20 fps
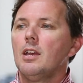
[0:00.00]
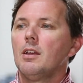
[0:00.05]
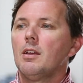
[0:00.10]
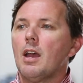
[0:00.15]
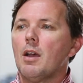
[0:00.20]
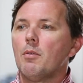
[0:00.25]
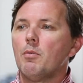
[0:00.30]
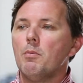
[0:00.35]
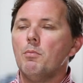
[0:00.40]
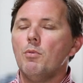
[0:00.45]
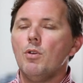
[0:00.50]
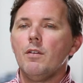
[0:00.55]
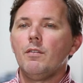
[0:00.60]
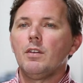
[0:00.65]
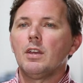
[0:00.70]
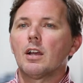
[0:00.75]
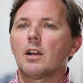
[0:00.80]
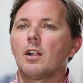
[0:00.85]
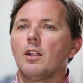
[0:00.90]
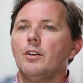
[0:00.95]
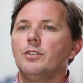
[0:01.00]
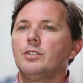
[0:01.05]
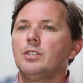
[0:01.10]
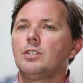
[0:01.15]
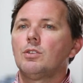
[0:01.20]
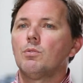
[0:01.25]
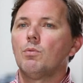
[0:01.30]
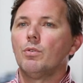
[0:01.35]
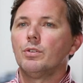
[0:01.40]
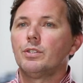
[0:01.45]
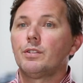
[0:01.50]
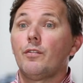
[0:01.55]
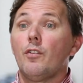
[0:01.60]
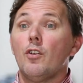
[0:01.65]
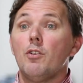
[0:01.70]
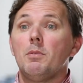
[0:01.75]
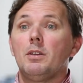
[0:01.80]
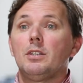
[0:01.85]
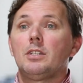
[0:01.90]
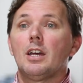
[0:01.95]
We're moving it closer towards
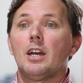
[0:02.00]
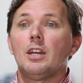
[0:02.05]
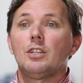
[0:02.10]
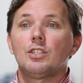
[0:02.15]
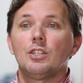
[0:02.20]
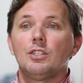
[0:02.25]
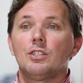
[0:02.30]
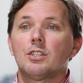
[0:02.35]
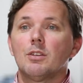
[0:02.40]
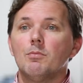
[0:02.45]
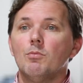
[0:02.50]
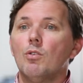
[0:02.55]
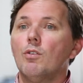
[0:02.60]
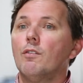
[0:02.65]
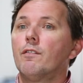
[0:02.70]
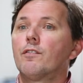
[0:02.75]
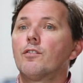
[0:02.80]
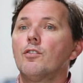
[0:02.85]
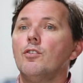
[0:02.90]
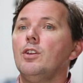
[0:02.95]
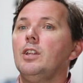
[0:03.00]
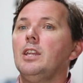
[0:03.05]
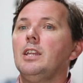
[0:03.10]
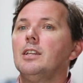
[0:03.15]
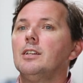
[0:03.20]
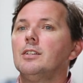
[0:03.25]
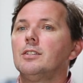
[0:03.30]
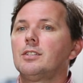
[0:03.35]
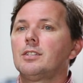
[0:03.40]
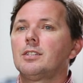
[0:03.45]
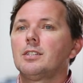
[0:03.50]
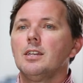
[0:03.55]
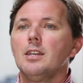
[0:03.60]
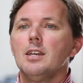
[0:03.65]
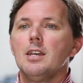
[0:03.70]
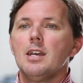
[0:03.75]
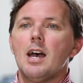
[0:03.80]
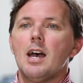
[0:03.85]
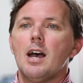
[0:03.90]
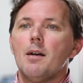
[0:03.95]
fermentation, so more fruitiness,
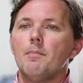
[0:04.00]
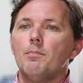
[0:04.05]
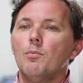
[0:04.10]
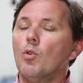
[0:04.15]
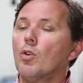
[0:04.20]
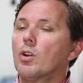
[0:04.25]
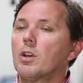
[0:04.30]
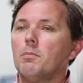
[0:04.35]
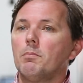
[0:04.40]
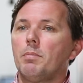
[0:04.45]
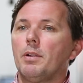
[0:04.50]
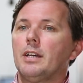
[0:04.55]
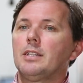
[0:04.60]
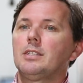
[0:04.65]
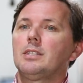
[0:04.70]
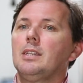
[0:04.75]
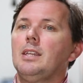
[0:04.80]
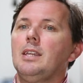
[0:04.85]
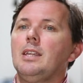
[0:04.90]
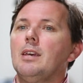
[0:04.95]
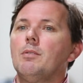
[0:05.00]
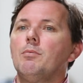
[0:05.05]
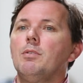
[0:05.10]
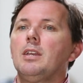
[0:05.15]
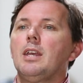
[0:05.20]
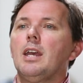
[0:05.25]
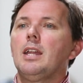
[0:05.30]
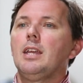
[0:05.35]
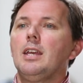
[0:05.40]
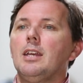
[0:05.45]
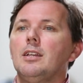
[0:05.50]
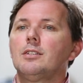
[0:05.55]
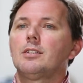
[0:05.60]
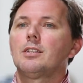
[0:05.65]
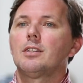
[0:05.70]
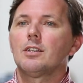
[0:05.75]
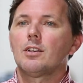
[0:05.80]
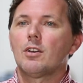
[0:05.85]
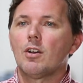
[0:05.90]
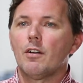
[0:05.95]
more complexity that we're getting
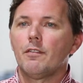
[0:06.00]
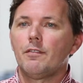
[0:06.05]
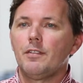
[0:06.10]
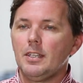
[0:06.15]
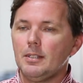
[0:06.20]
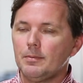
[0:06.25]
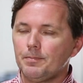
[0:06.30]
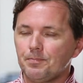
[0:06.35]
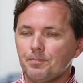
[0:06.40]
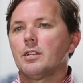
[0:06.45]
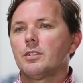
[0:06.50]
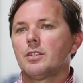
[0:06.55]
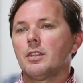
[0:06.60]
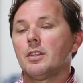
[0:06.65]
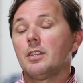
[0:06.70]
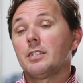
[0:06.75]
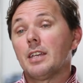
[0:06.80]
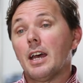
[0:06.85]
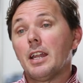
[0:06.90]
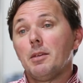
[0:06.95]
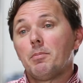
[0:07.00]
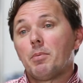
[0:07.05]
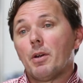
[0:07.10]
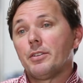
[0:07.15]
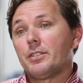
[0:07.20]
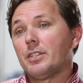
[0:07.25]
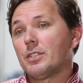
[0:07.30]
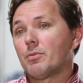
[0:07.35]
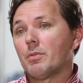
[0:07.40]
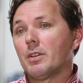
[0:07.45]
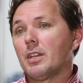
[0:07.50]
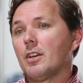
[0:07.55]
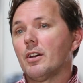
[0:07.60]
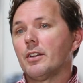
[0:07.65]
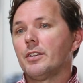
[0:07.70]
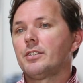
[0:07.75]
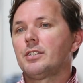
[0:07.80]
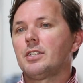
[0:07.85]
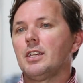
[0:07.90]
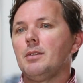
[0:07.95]
into the coffee. So this honey process really
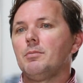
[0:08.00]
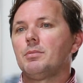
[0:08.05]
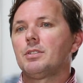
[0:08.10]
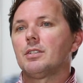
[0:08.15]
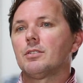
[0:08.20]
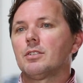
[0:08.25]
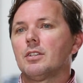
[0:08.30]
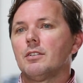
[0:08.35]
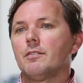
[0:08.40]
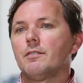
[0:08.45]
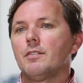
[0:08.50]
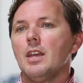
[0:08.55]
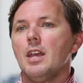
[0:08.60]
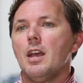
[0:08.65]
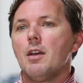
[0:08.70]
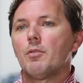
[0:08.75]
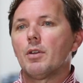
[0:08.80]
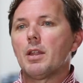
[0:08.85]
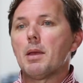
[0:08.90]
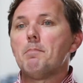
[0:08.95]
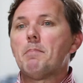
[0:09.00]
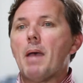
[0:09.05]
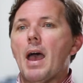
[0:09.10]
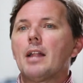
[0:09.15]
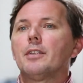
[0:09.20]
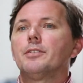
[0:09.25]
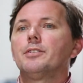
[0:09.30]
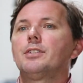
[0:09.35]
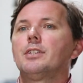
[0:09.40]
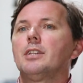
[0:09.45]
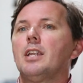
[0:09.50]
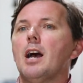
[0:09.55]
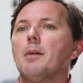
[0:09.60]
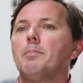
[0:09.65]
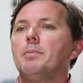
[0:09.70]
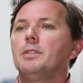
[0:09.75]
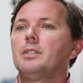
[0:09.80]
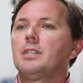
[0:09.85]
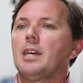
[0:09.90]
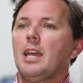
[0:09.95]
kind of seems to sort of really balance it
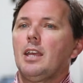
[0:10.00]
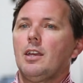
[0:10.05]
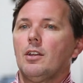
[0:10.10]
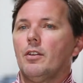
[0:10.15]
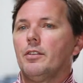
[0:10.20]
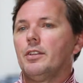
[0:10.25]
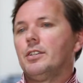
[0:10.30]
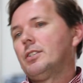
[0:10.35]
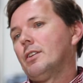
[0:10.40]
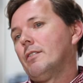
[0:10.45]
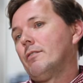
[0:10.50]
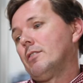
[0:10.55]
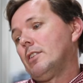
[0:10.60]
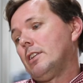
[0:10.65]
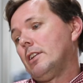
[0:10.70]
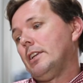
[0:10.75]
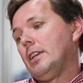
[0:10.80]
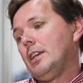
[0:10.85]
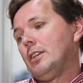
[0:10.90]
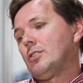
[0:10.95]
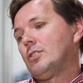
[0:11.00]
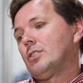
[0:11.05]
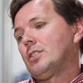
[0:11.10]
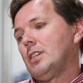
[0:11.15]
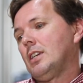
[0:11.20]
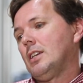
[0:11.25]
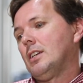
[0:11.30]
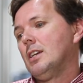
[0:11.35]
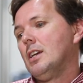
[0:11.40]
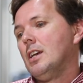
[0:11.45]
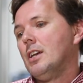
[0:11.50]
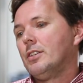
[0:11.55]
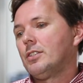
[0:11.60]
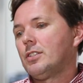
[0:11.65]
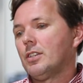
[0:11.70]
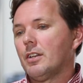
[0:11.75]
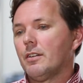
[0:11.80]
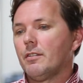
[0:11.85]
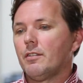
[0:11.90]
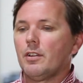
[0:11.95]
up and take it on this sort of little interesting
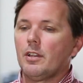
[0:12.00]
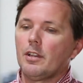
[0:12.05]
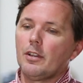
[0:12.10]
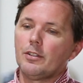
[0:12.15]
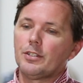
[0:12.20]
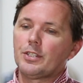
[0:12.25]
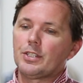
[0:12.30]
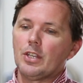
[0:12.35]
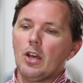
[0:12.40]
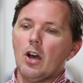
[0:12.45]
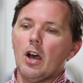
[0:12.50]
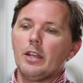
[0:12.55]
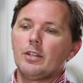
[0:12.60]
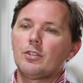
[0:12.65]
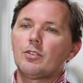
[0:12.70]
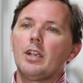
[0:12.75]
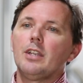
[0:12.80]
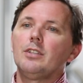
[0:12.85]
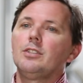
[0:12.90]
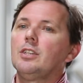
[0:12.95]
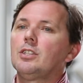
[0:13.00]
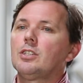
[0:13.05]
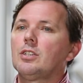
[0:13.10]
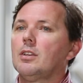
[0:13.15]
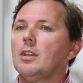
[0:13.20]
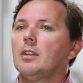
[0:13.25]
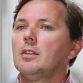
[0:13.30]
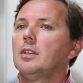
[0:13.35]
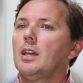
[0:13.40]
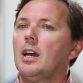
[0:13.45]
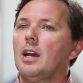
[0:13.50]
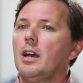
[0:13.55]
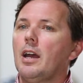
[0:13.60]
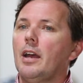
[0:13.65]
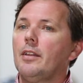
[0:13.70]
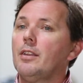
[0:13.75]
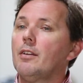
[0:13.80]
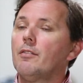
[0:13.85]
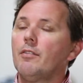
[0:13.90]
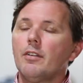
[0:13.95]
sort of little side transition,
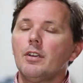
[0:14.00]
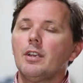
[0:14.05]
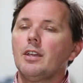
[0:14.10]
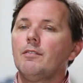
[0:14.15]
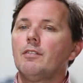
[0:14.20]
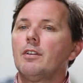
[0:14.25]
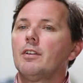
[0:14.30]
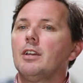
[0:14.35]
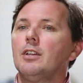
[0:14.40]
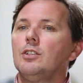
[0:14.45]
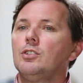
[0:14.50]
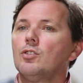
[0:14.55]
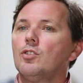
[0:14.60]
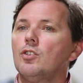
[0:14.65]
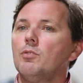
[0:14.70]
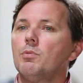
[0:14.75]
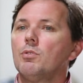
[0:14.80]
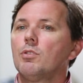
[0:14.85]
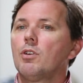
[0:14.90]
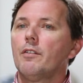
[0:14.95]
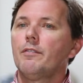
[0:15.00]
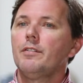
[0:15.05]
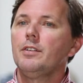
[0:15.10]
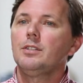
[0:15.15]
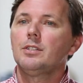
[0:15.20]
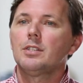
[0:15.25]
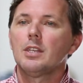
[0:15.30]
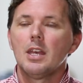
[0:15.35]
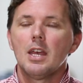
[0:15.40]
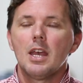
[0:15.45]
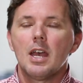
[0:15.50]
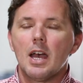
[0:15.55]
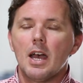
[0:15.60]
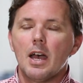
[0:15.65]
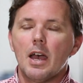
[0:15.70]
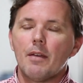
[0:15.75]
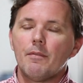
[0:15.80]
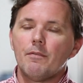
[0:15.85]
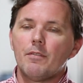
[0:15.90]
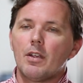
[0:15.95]
and they're very, very enjoyable coffees
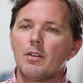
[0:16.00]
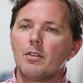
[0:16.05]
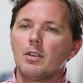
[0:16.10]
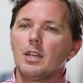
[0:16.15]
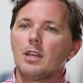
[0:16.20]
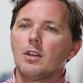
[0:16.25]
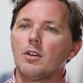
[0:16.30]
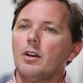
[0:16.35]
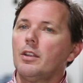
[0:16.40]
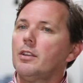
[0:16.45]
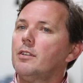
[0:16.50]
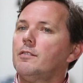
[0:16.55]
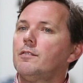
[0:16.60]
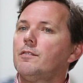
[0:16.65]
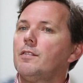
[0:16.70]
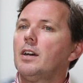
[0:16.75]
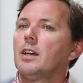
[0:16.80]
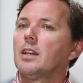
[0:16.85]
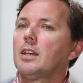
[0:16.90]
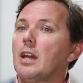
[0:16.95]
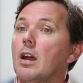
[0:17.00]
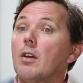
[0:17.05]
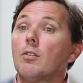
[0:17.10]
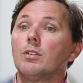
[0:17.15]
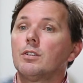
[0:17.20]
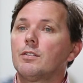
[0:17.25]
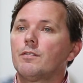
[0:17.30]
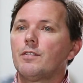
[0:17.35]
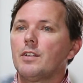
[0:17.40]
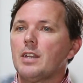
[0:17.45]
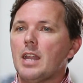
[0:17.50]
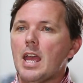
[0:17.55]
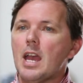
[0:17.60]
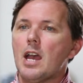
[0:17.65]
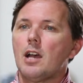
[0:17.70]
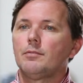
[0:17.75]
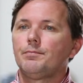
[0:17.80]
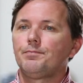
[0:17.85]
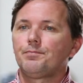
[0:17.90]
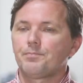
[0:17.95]
and very kind of current for
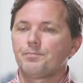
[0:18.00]
now.